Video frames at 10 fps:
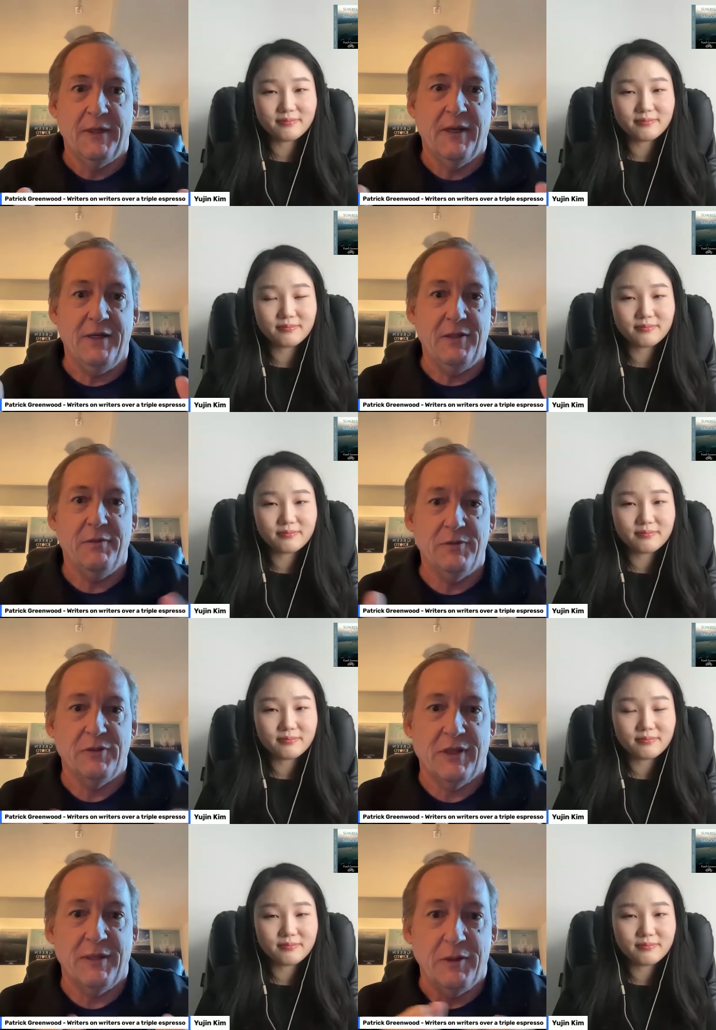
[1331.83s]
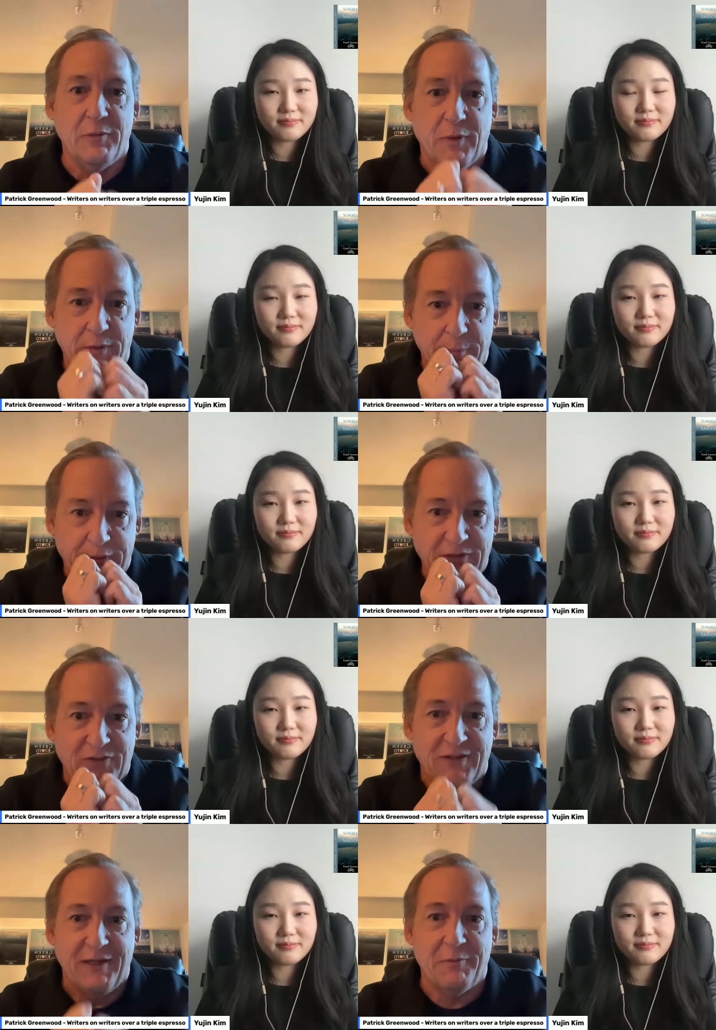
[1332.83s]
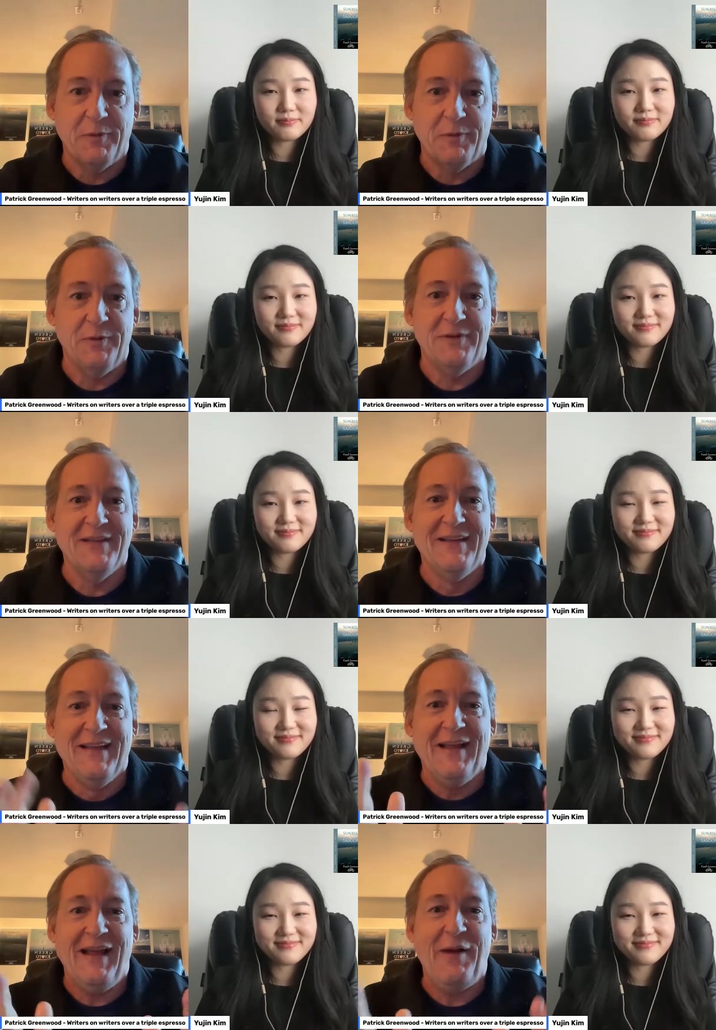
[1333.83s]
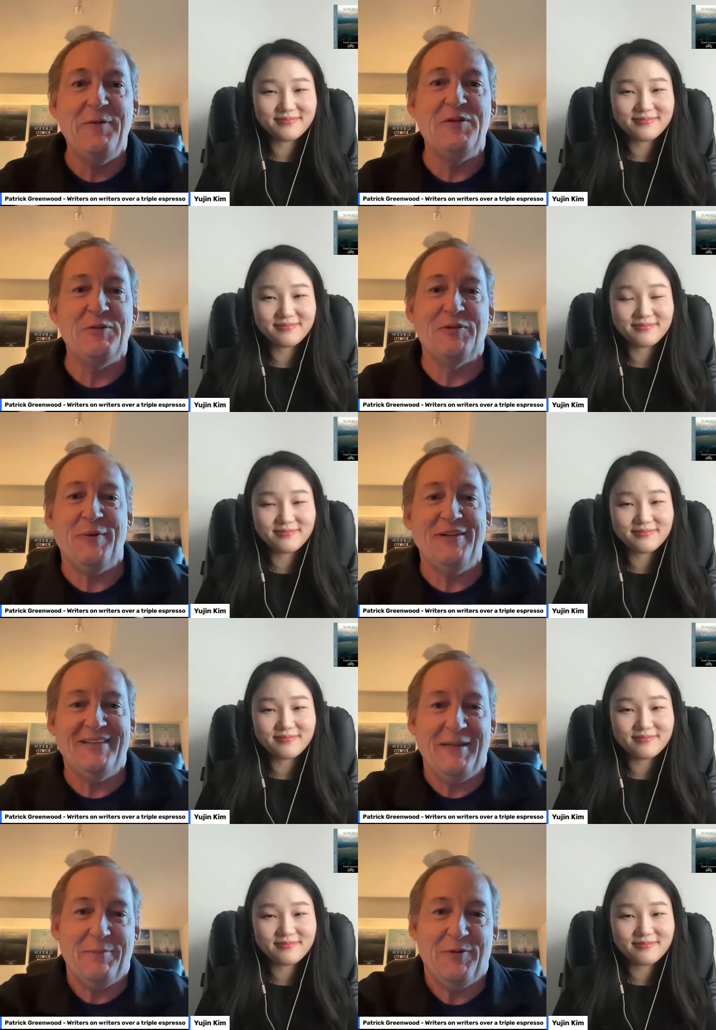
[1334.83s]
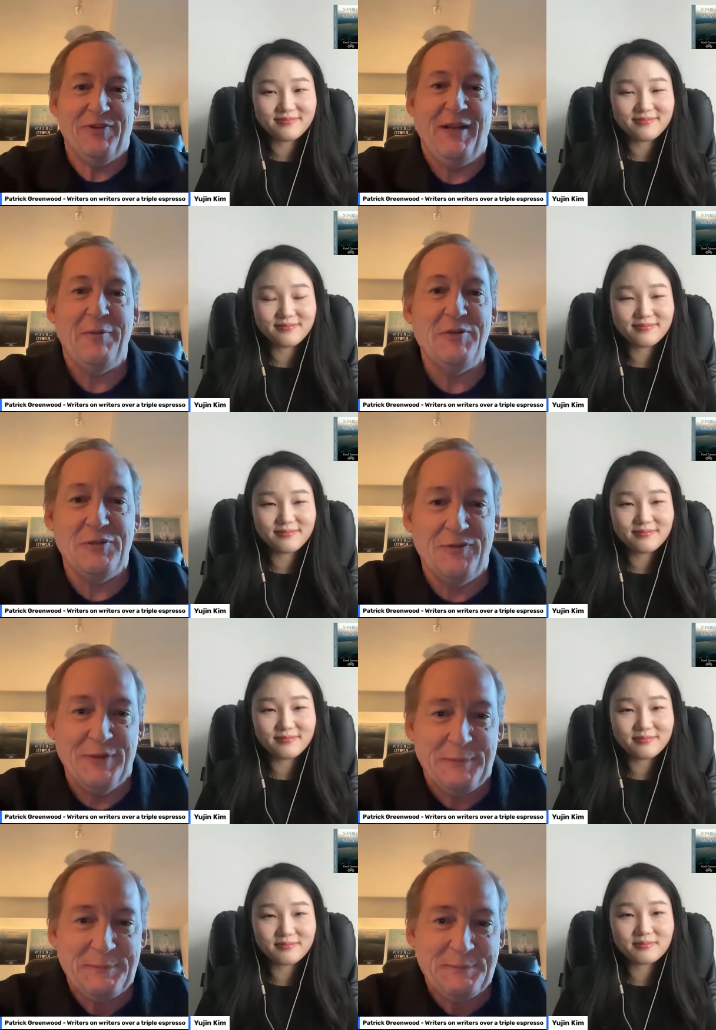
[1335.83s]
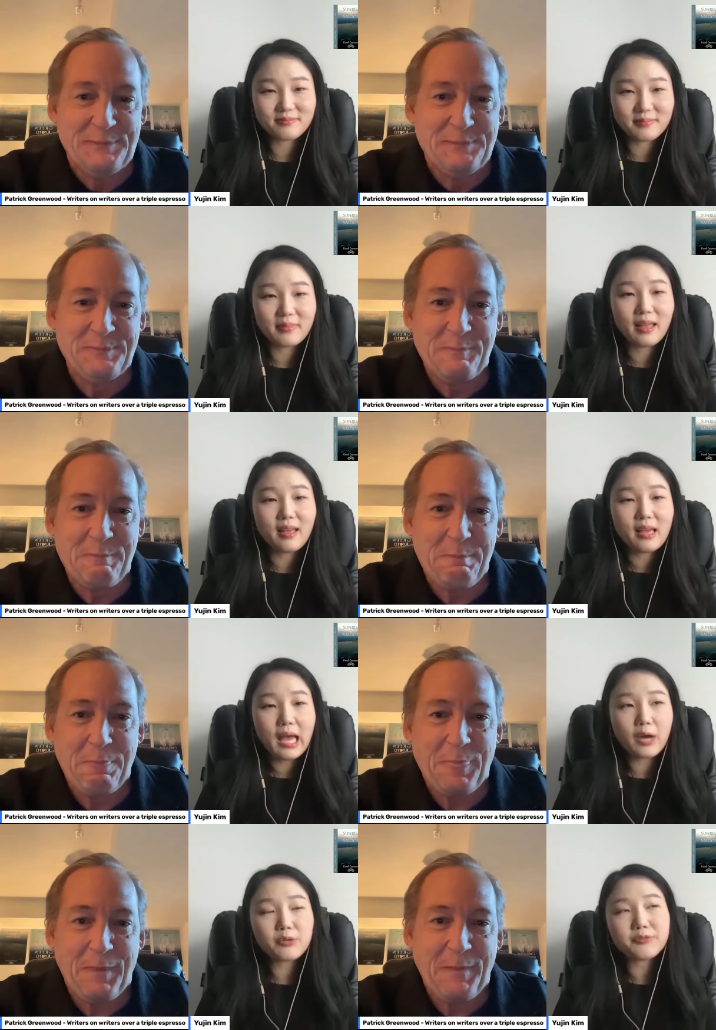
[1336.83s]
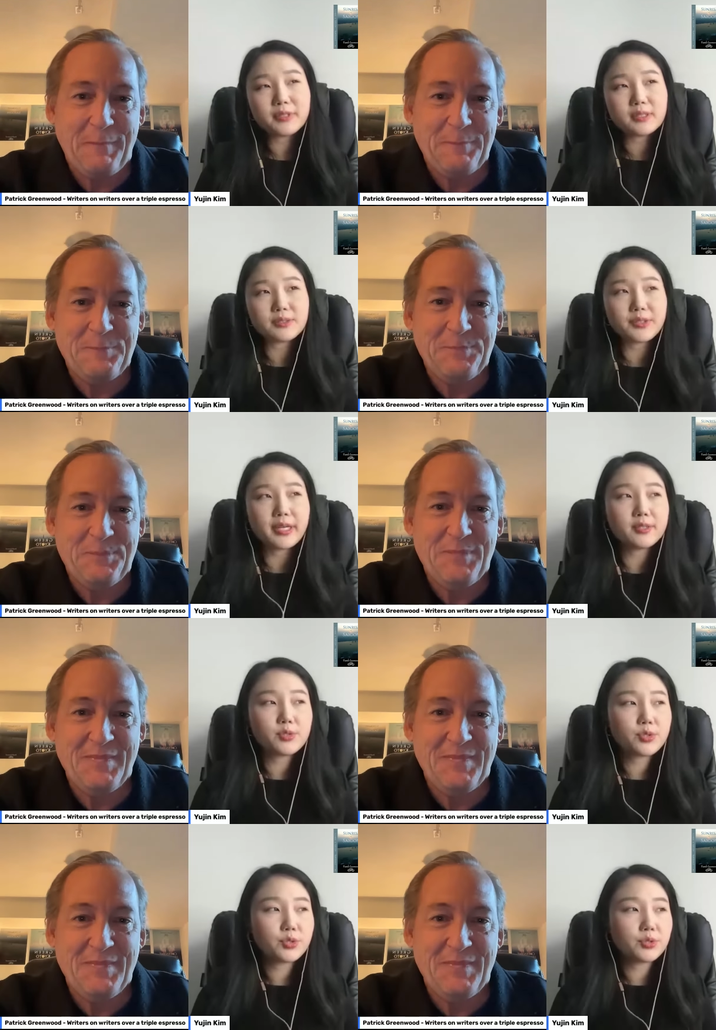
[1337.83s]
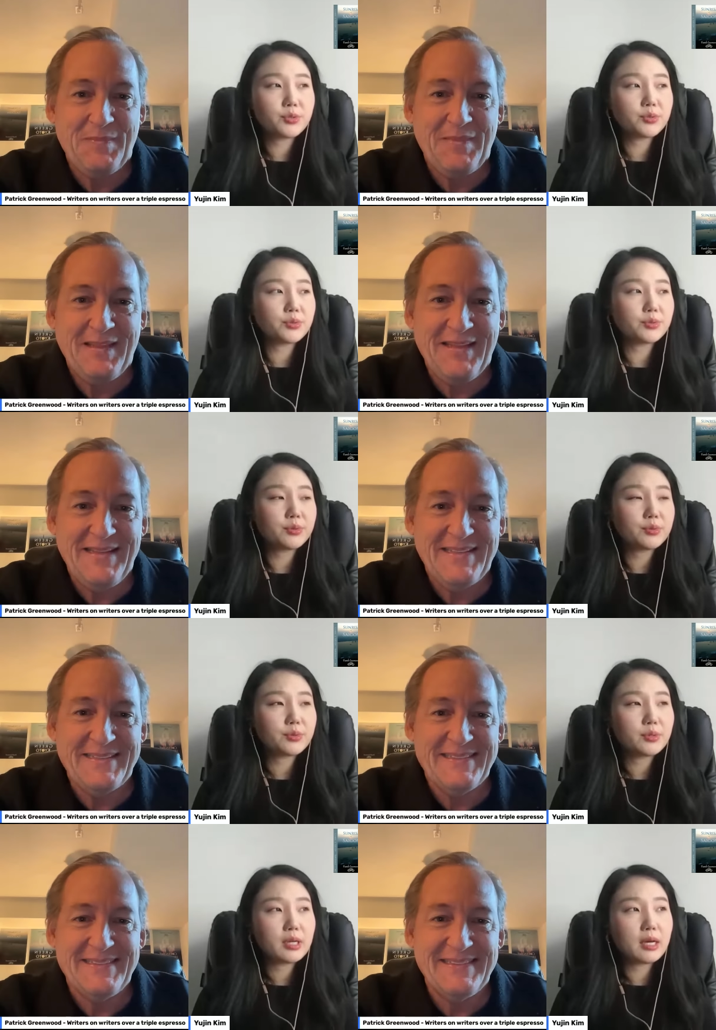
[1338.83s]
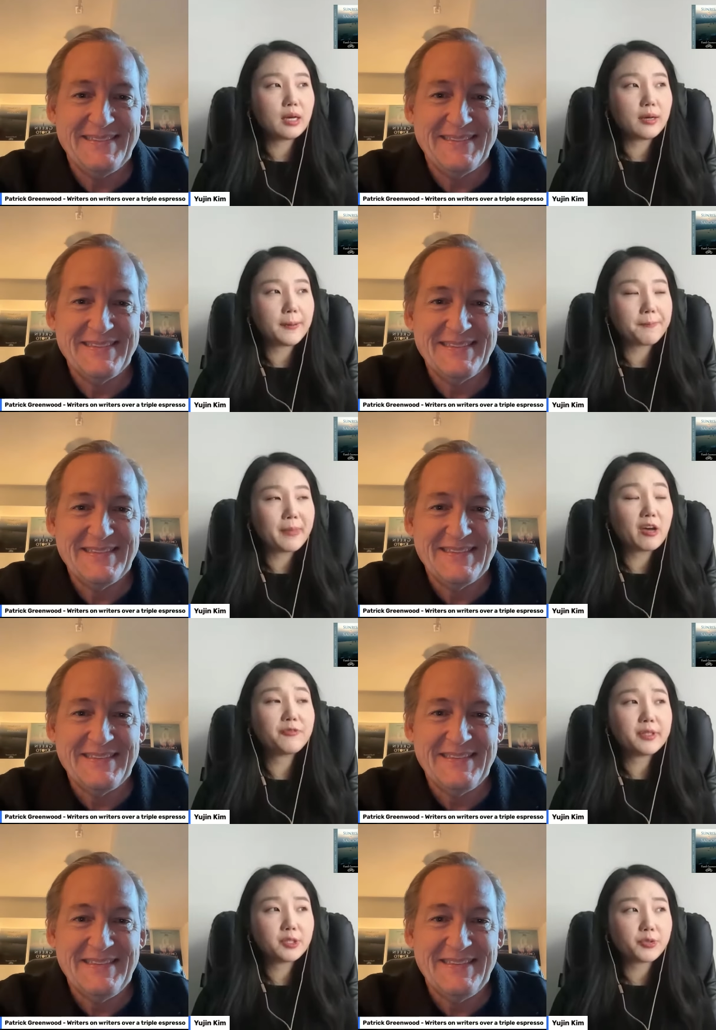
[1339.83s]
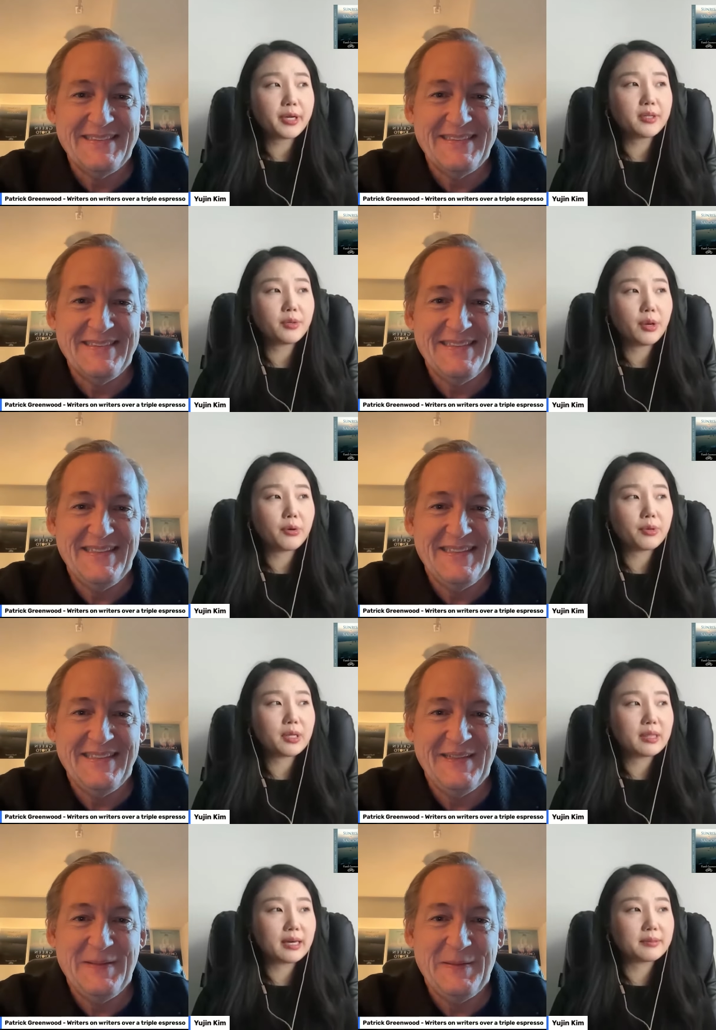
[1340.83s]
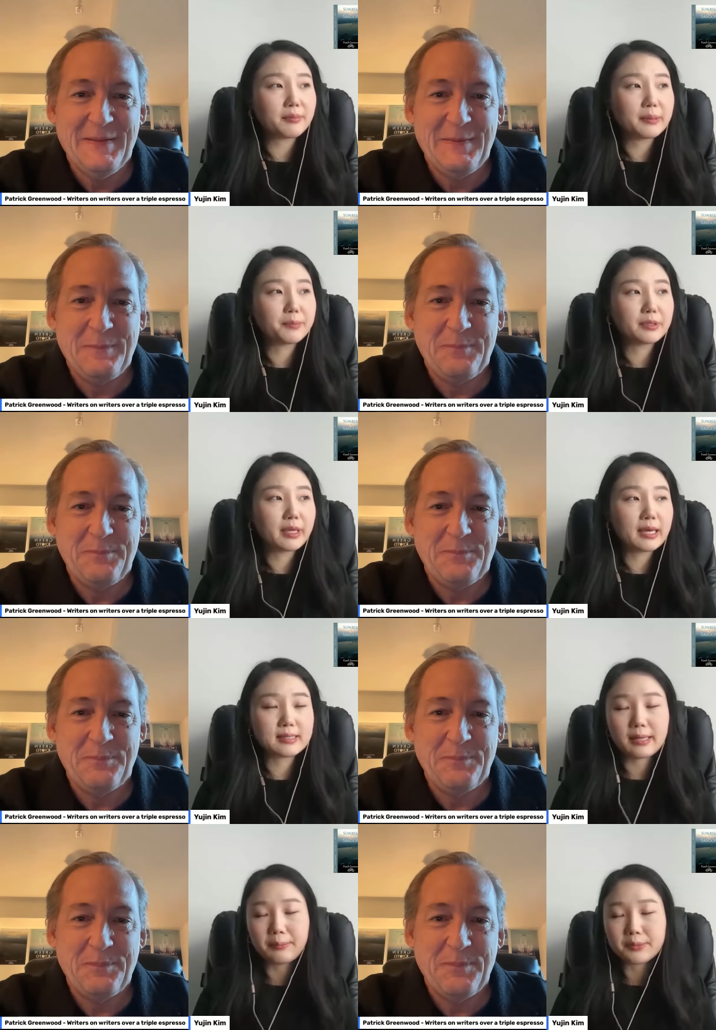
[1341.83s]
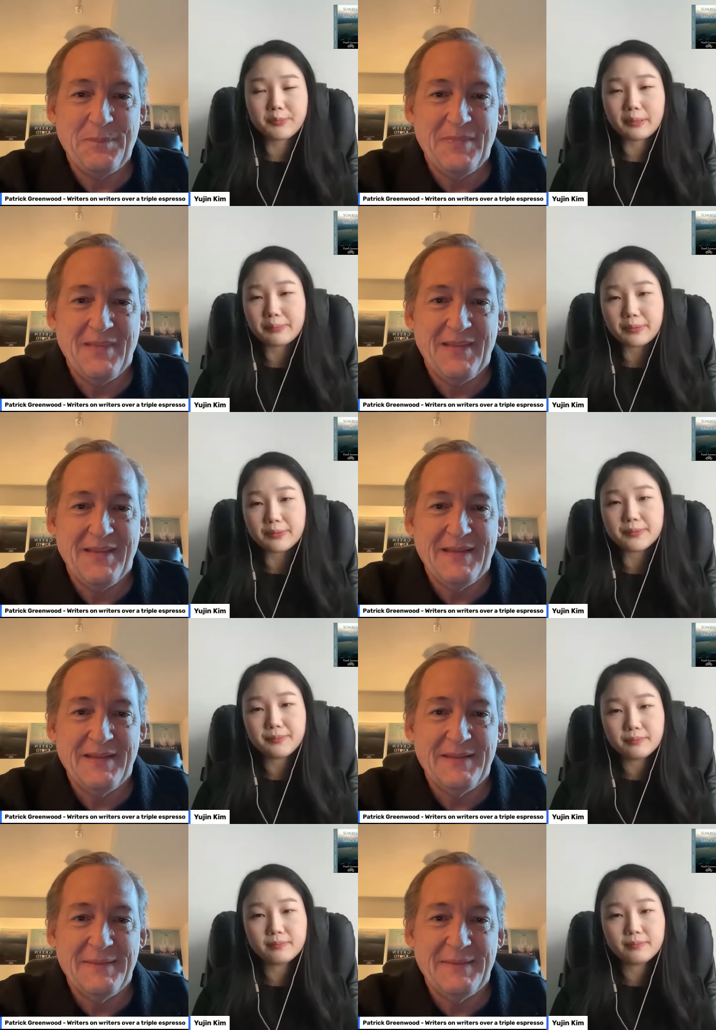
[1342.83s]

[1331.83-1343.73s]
Speaker 1: God, Yujin Kim, you wrote a place to take root." how would you respond to that person? How would you feel?
Speaker 2: I would feel great to. Um, I'll feel great knowing that my book has helped people.